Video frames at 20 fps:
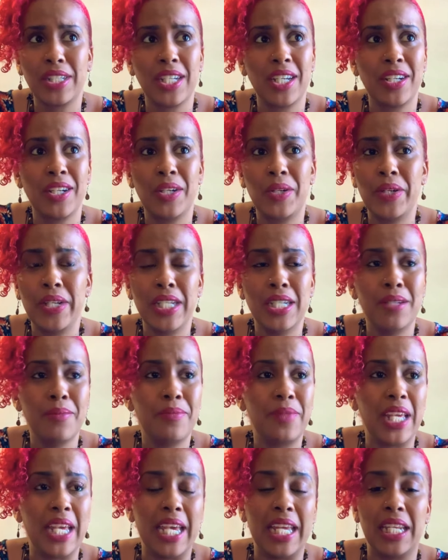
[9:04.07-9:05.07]
done on him
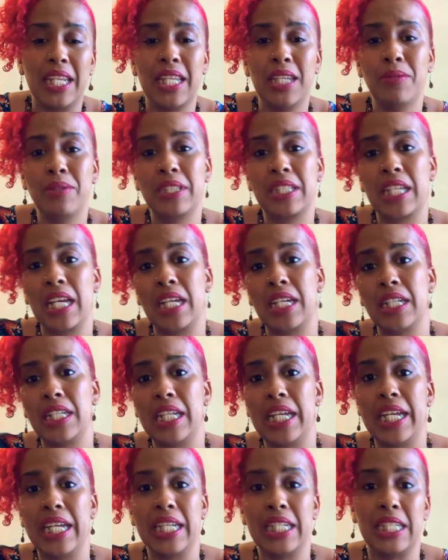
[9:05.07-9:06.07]
that he was kind of
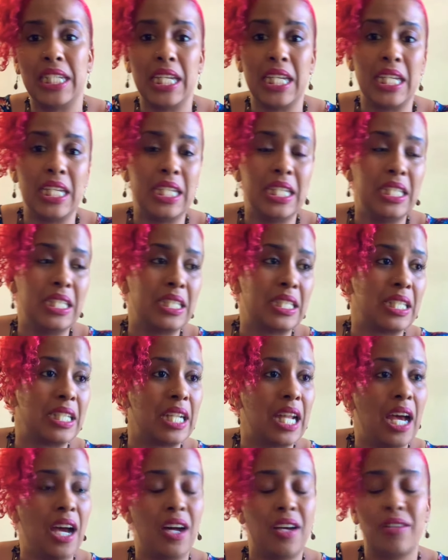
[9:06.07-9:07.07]
like dazed and
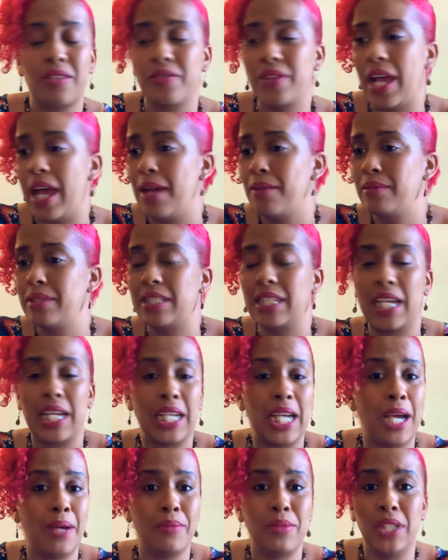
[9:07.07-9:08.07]
out of, I was
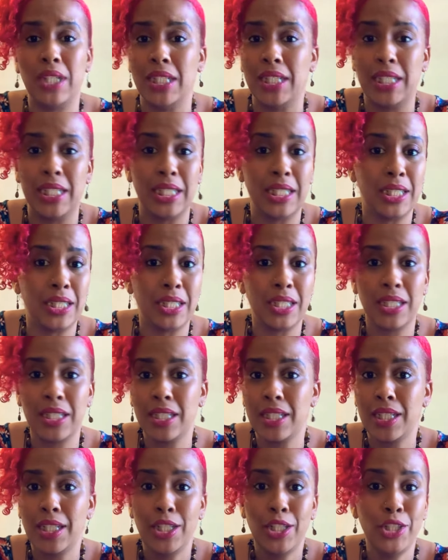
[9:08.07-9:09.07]
like, I'm done,
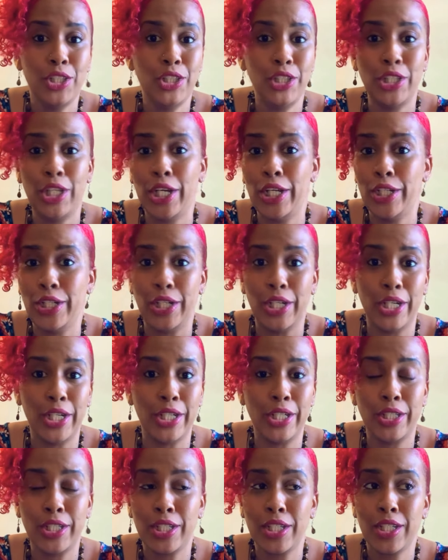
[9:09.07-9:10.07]
done,
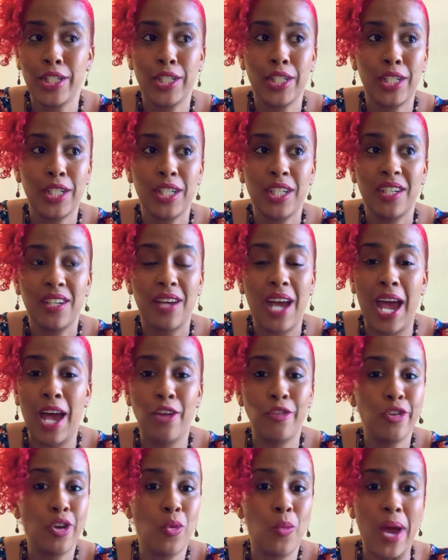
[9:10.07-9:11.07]
done. I
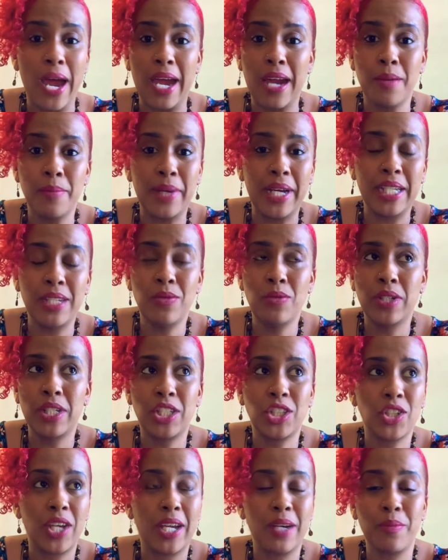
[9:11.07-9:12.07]
don't know why everybody want to
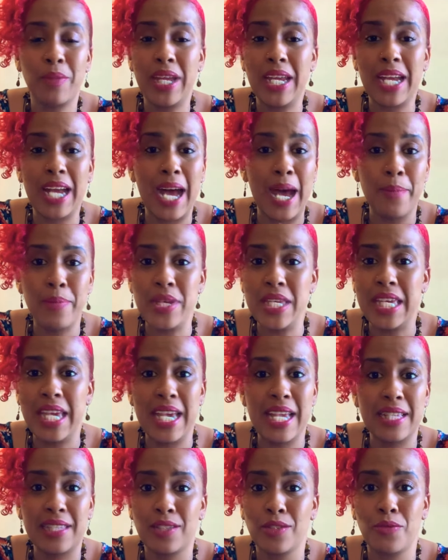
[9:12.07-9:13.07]
try to make
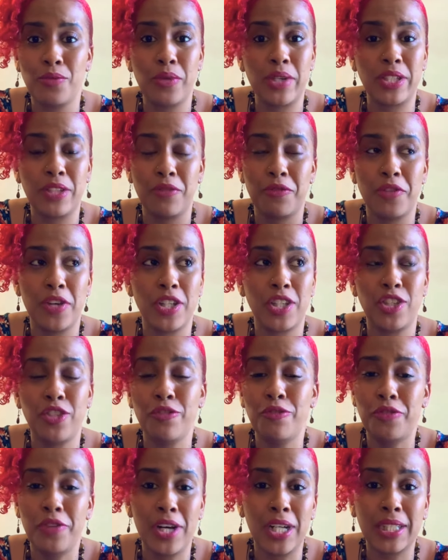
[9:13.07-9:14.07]
copycats of what the fuck you
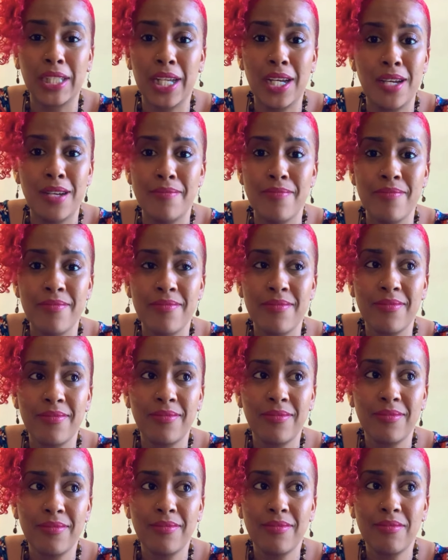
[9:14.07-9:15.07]
fucked up.
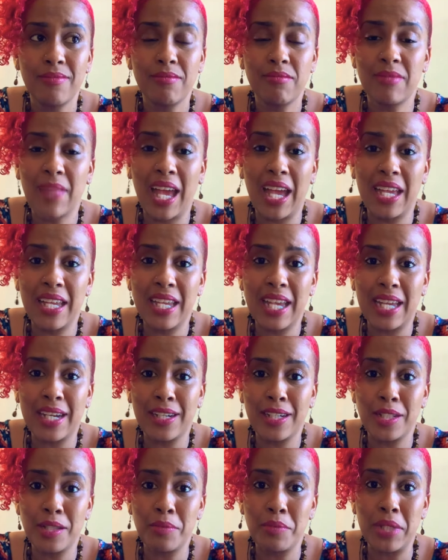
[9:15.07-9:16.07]
Now he got
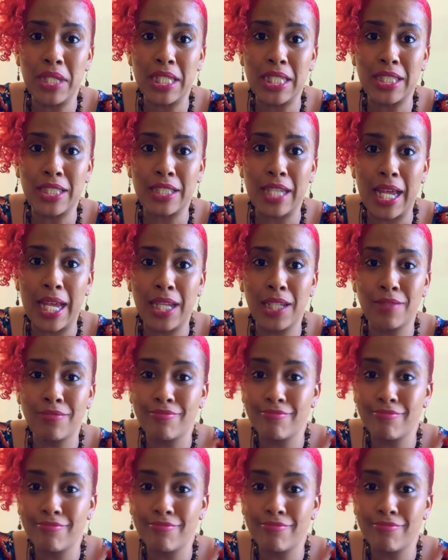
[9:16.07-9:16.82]
another bitch. Like,